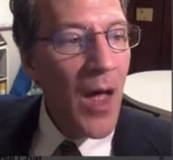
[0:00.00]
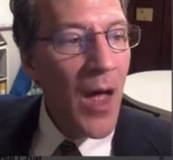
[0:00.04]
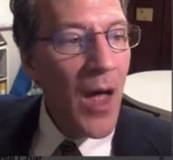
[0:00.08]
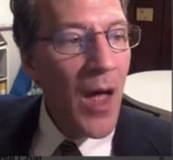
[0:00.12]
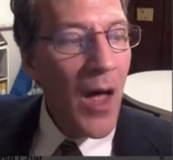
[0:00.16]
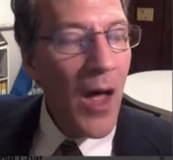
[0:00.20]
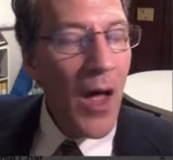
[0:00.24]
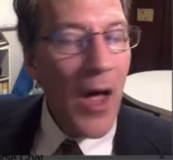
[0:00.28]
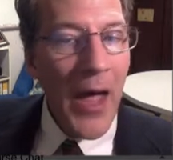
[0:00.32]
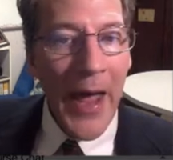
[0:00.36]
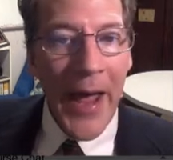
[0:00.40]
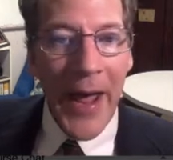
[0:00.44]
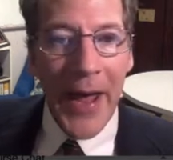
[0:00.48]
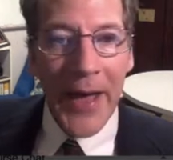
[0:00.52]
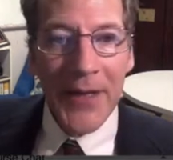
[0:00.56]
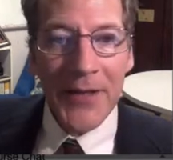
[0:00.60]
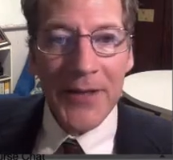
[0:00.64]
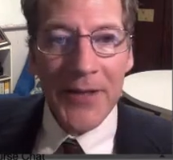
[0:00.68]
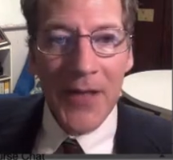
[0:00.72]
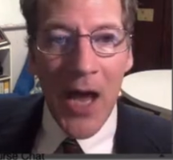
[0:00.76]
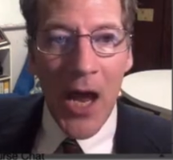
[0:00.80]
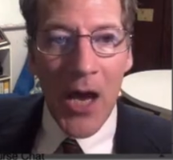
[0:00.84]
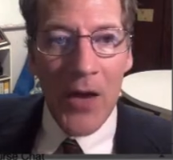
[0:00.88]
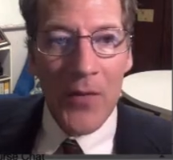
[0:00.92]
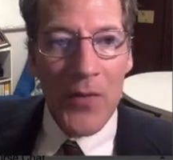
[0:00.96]

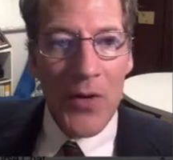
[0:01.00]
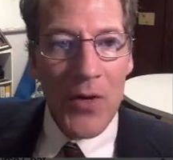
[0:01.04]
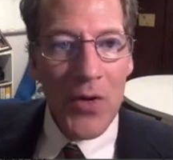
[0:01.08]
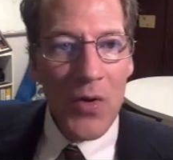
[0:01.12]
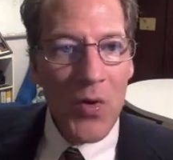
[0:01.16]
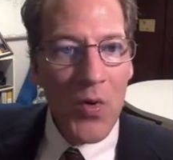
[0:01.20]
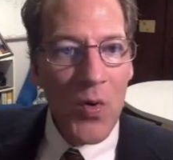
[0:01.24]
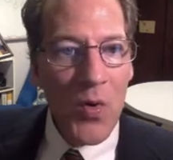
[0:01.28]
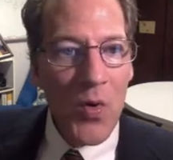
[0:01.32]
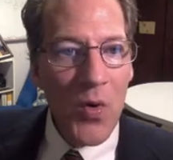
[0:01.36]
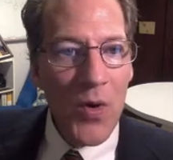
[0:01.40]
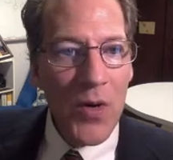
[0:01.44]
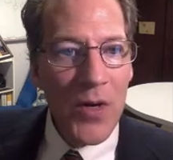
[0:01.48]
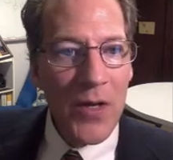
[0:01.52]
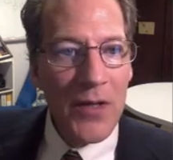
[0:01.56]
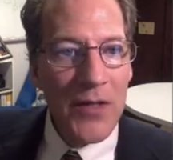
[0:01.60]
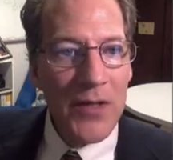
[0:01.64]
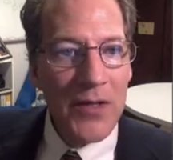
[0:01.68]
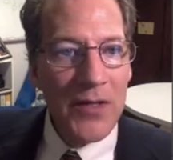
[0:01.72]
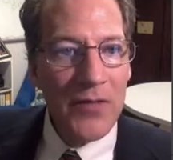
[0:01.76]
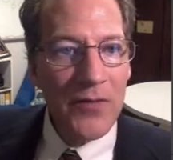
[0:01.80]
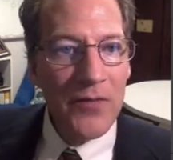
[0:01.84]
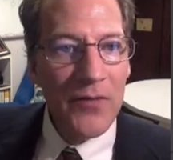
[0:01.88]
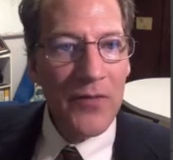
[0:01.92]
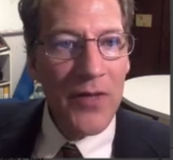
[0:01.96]
As I record
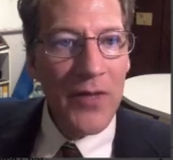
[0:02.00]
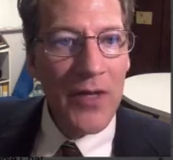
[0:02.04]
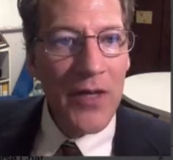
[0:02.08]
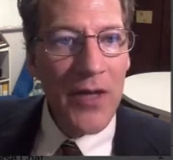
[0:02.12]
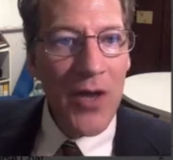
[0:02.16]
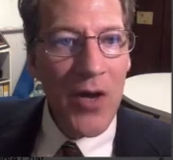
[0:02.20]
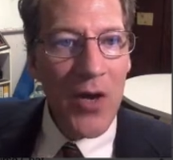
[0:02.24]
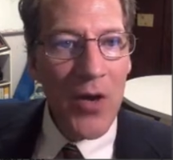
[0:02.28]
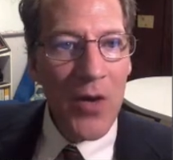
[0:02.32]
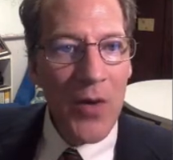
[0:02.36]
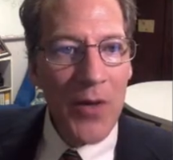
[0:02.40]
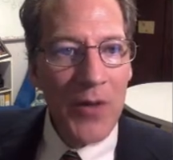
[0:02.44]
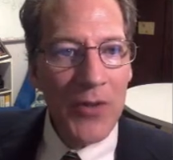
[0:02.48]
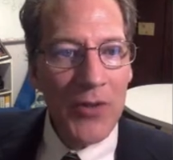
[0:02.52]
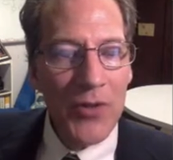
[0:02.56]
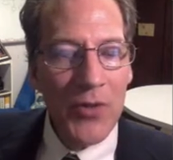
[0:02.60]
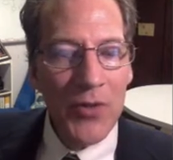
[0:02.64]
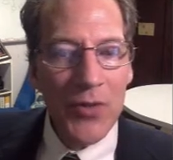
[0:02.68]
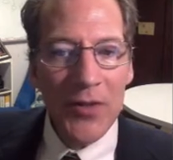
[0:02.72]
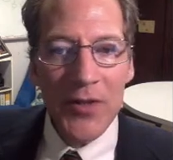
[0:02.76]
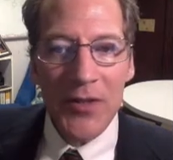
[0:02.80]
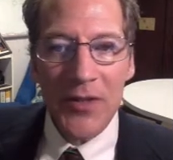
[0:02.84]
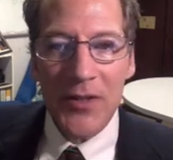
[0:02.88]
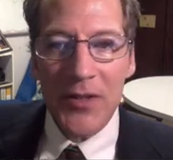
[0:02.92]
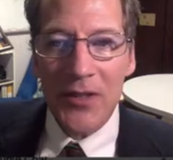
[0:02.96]
this video, as you
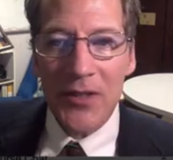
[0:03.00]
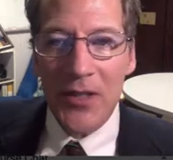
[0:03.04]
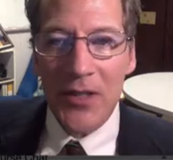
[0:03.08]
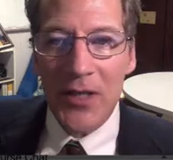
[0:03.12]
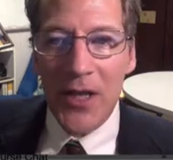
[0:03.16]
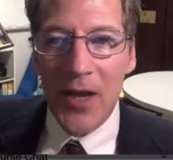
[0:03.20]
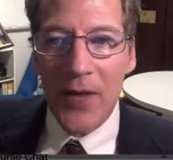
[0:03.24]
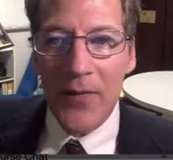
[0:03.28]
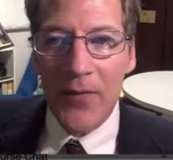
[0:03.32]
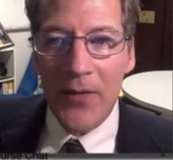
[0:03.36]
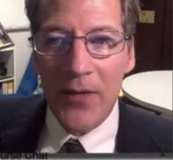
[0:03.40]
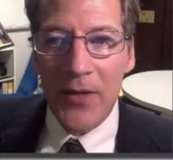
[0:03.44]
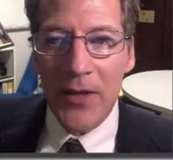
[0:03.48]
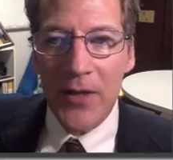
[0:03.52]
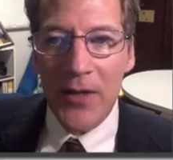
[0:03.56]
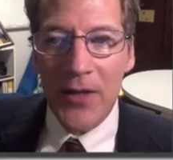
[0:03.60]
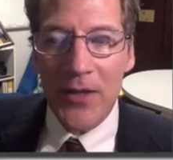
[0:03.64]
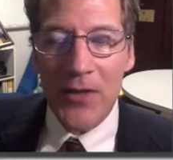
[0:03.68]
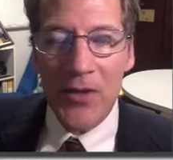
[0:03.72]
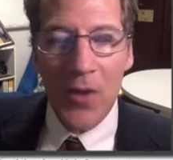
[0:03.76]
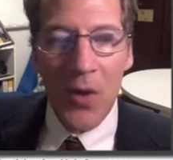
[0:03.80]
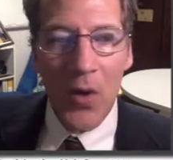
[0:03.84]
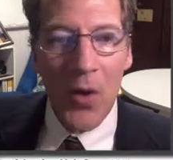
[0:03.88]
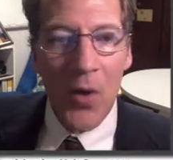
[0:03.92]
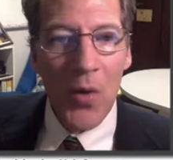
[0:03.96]
can see, everything
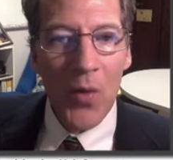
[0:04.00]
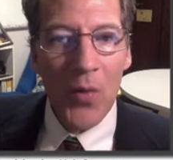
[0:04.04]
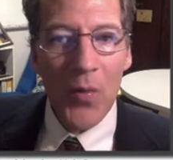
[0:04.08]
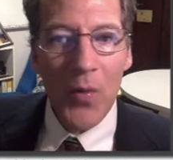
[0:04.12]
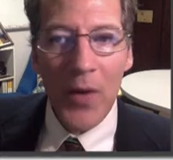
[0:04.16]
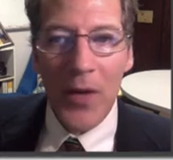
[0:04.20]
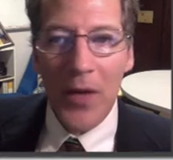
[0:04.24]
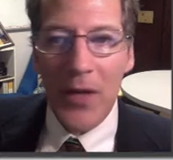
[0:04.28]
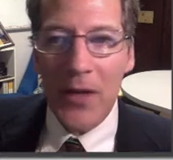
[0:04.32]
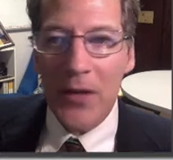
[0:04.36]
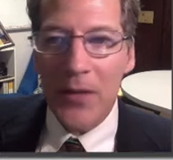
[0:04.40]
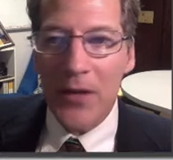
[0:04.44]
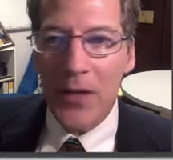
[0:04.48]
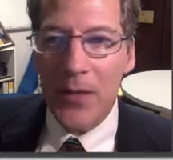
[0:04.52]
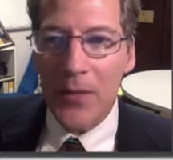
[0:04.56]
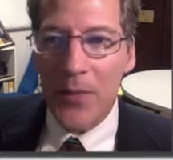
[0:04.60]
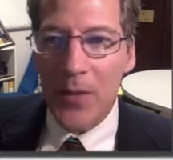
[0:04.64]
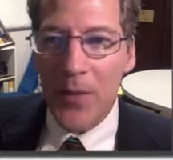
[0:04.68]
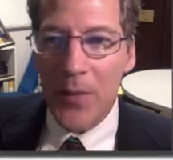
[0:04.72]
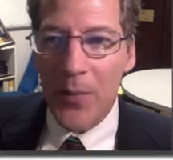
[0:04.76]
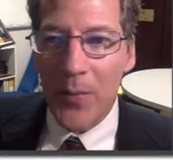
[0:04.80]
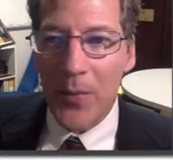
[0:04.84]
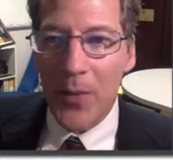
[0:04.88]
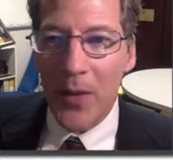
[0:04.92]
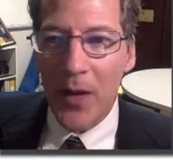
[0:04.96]
is all ready. Let
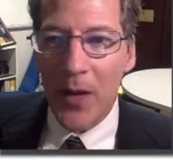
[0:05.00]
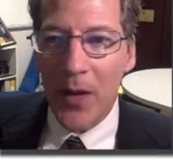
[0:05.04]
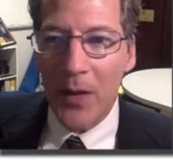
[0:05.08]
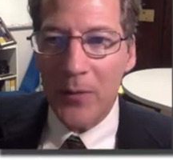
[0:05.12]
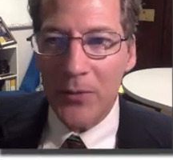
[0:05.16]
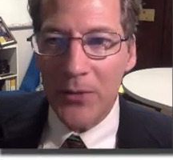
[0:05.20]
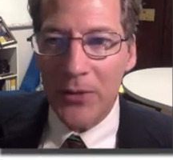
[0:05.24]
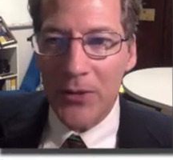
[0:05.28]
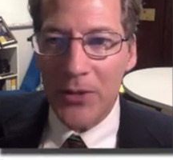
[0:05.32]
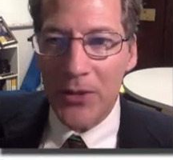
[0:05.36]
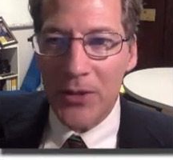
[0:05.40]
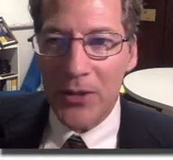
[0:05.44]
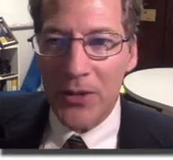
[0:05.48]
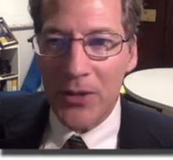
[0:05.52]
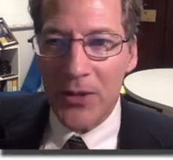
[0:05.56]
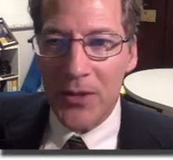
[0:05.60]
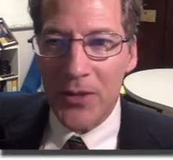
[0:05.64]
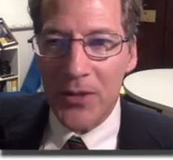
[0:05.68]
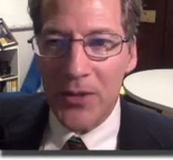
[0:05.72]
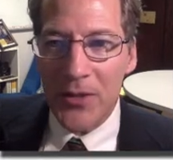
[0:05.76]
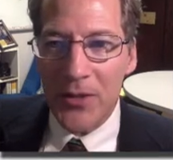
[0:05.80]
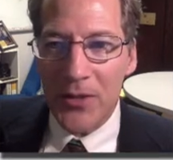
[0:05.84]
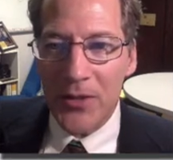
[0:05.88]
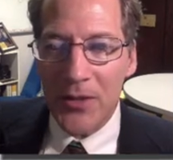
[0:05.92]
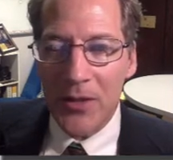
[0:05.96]
me publish
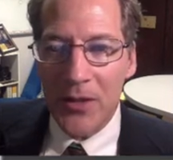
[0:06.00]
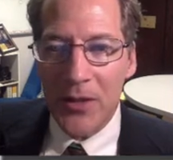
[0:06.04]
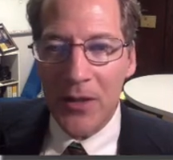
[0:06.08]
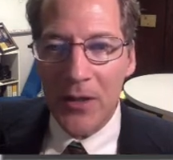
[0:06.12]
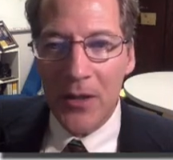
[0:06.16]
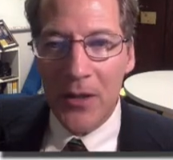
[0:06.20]
this.